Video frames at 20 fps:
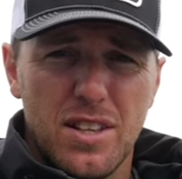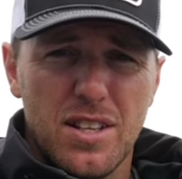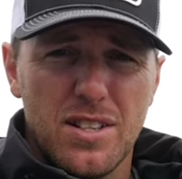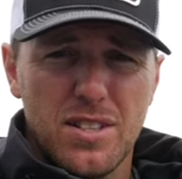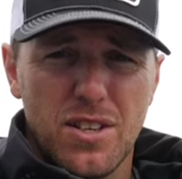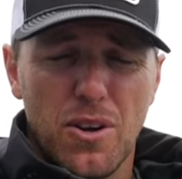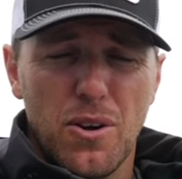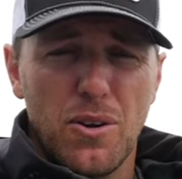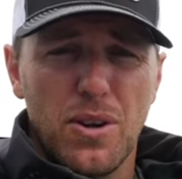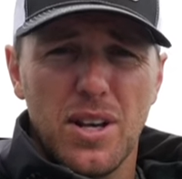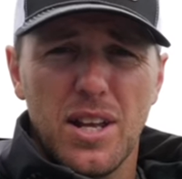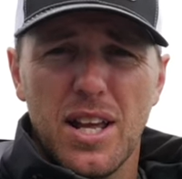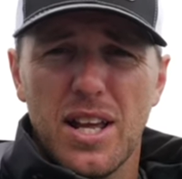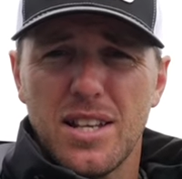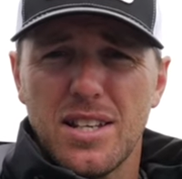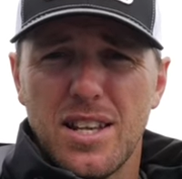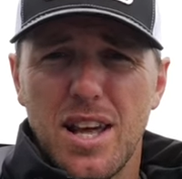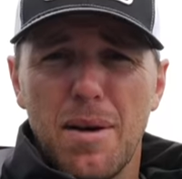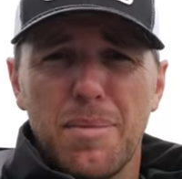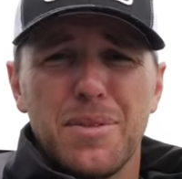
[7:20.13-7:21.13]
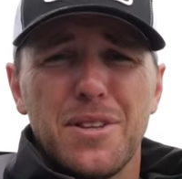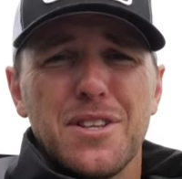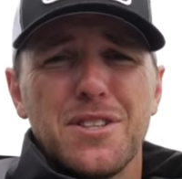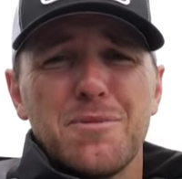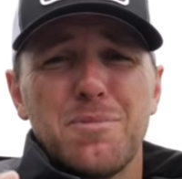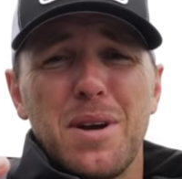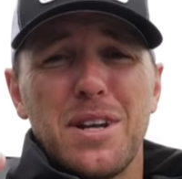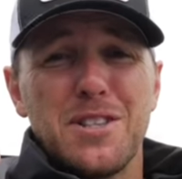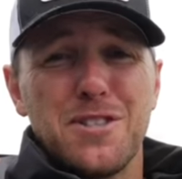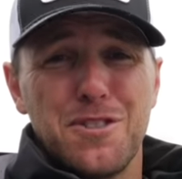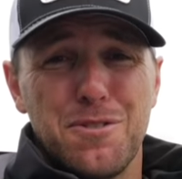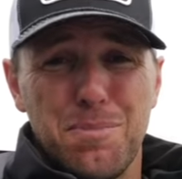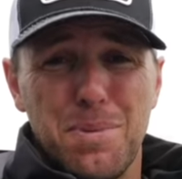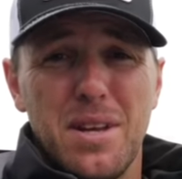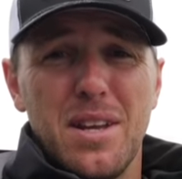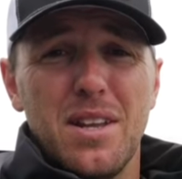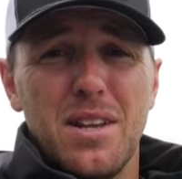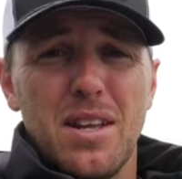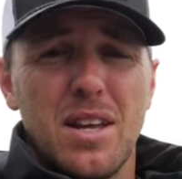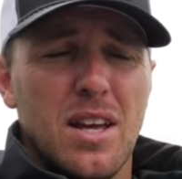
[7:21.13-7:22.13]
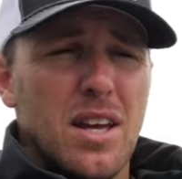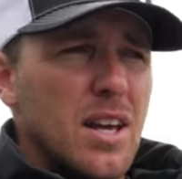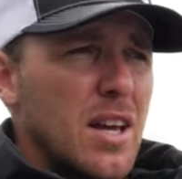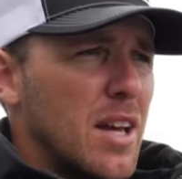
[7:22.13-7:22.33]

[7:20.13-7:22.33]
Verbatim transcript: these kokanee at depth is my speed.